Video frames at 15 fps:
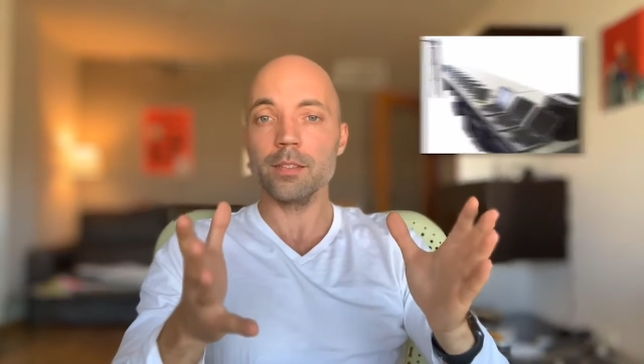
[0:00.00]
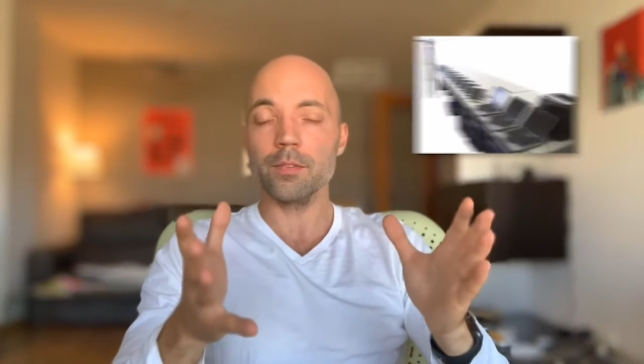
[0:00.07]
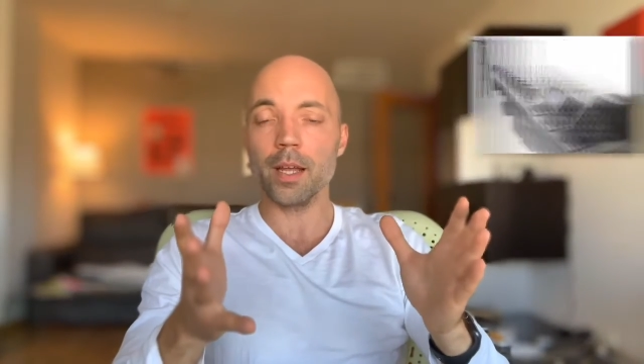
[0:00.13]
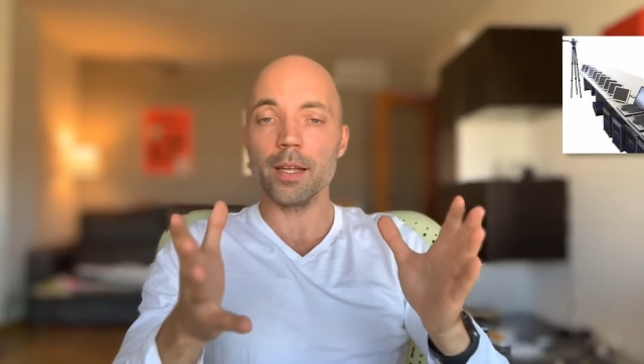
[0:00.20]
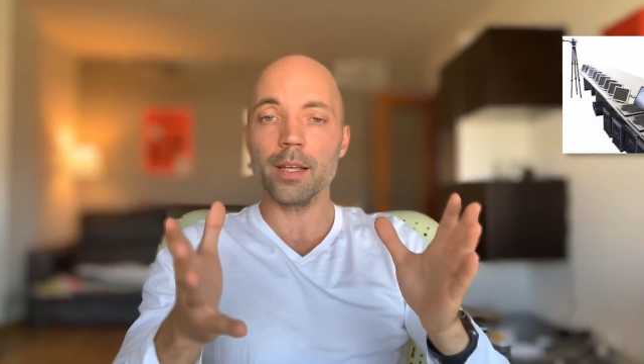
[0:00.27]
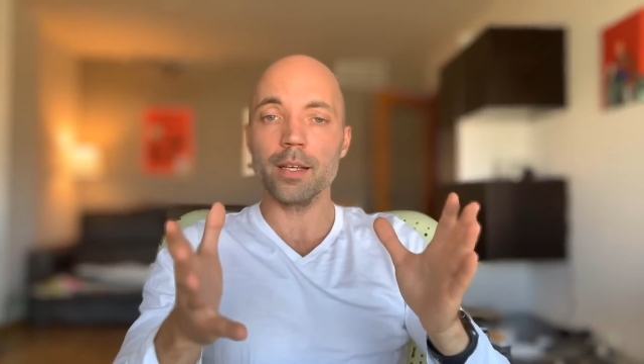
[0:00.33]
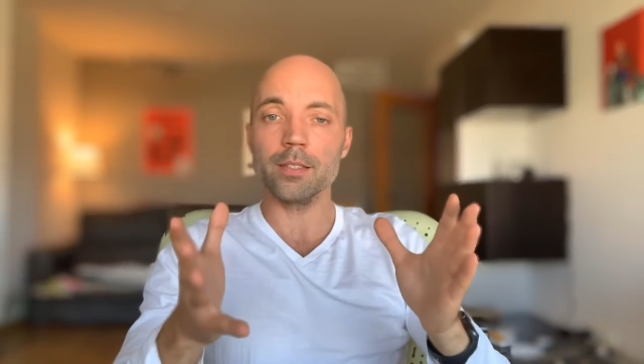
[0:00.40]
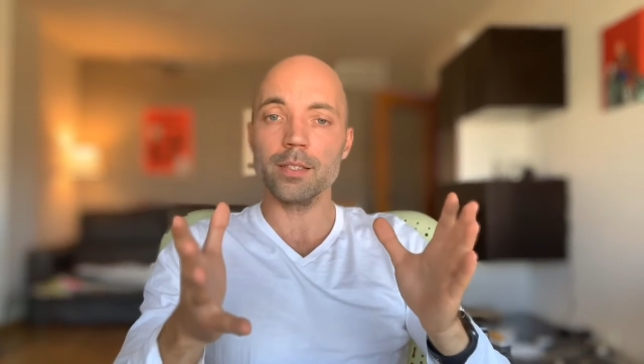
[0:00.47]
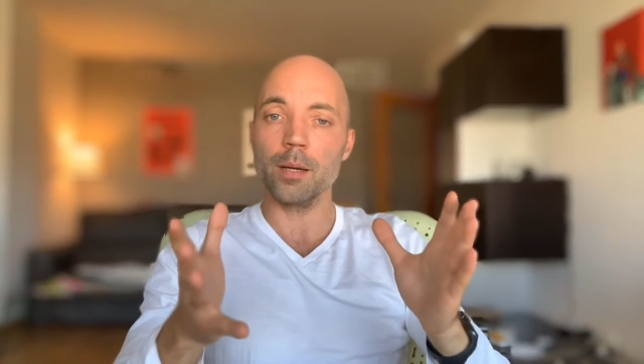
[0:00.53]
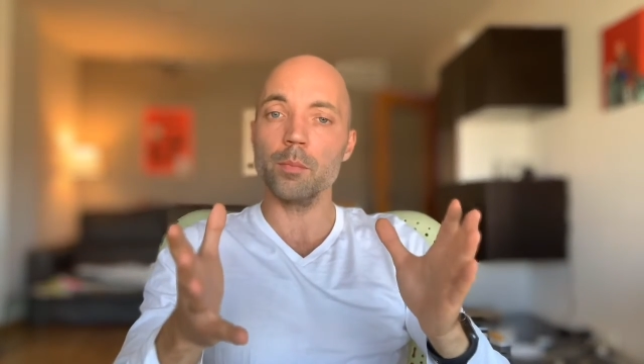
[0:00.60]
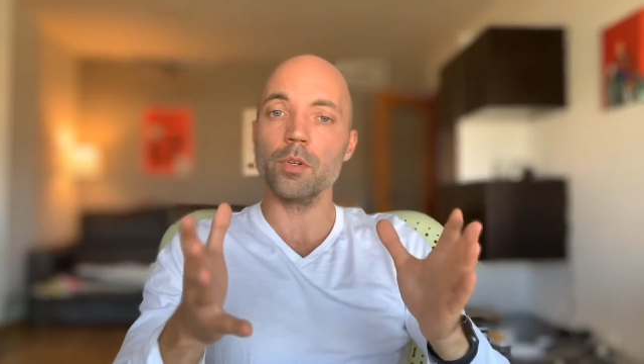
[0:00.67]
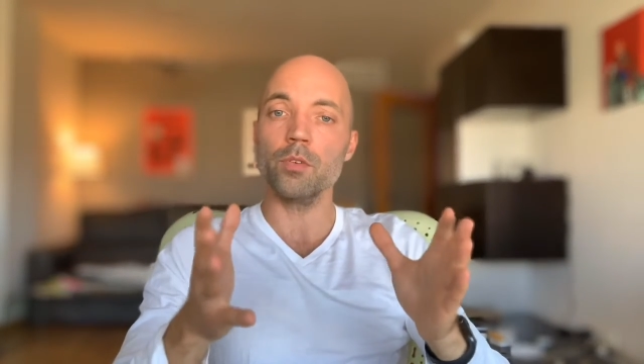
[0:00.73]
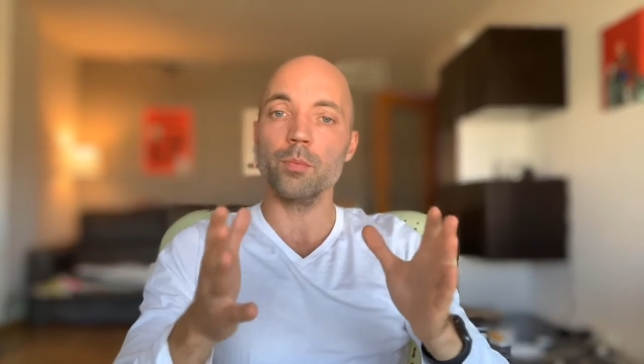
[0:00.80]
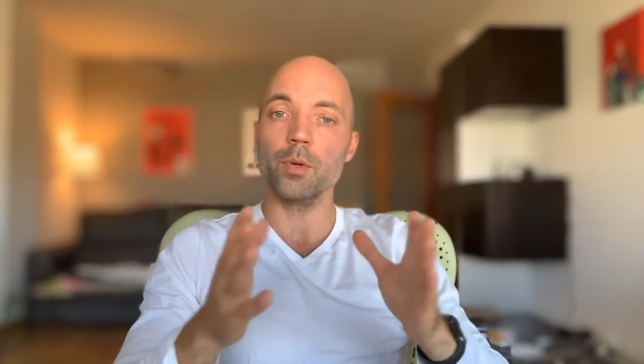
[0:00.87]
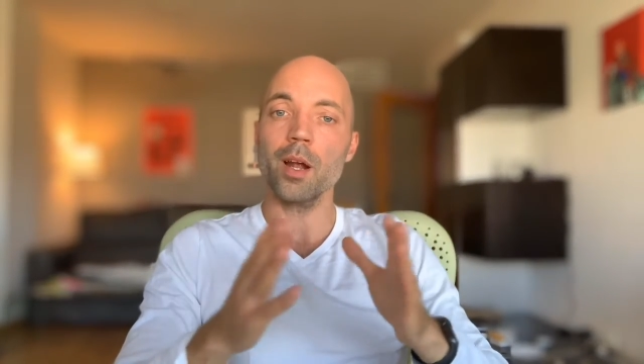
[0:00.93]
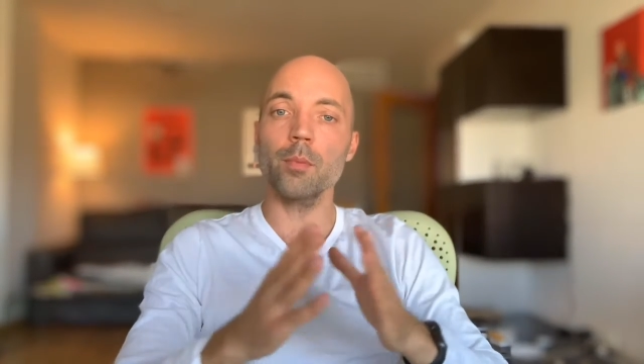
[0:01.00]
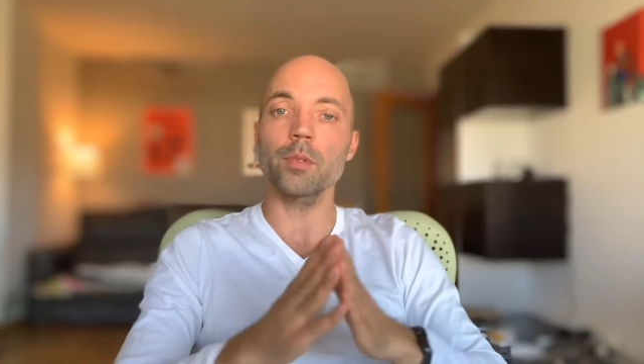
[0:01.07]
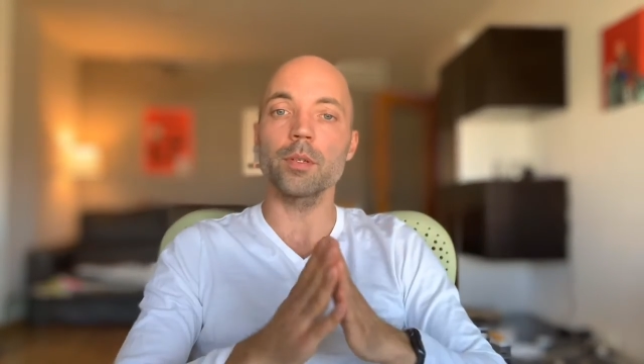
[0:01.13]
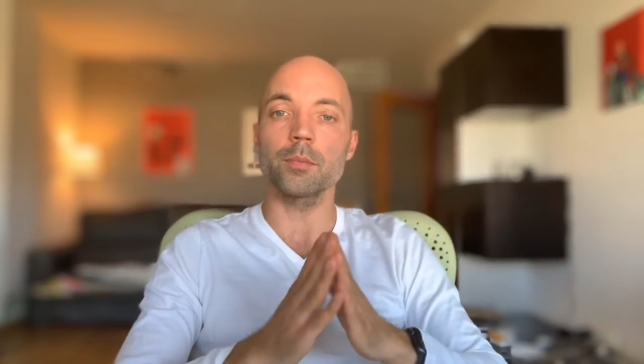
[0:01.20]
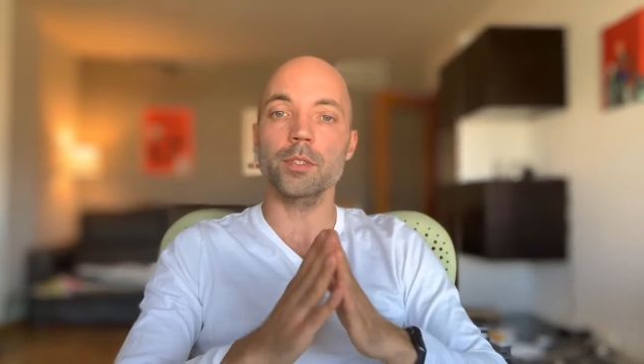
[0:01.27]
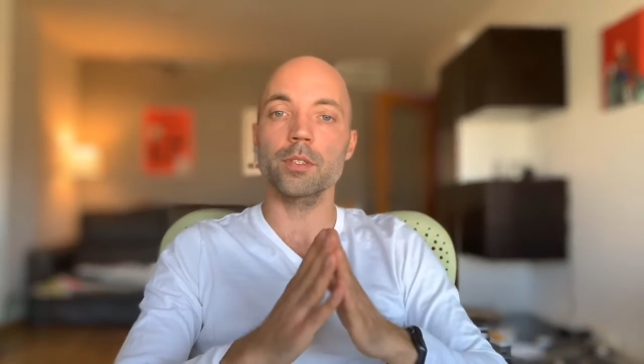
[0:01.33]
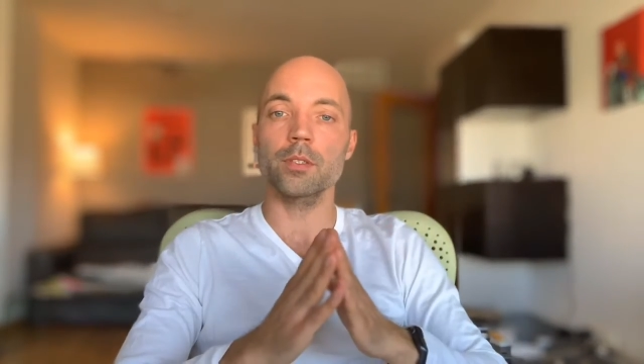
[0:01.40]
and has a number of
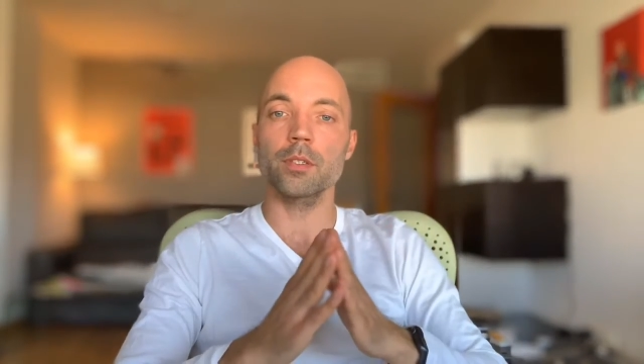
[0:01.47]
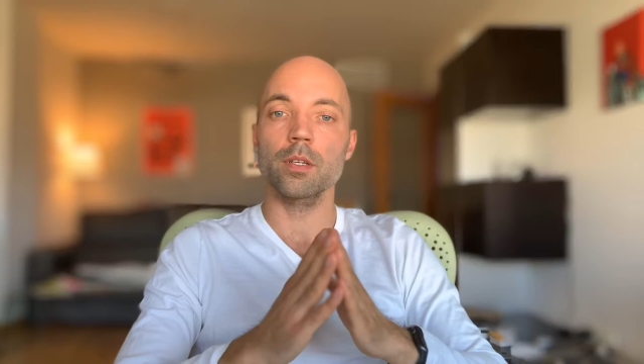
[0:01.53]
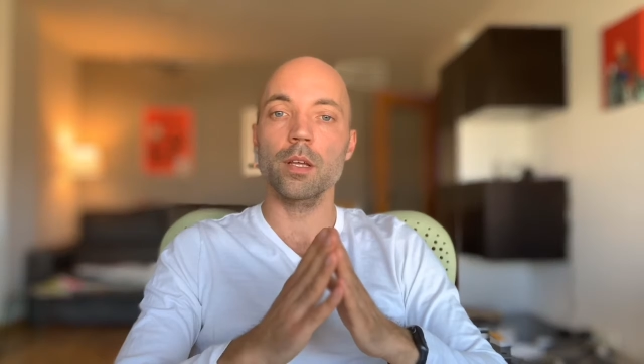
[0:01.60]
problems.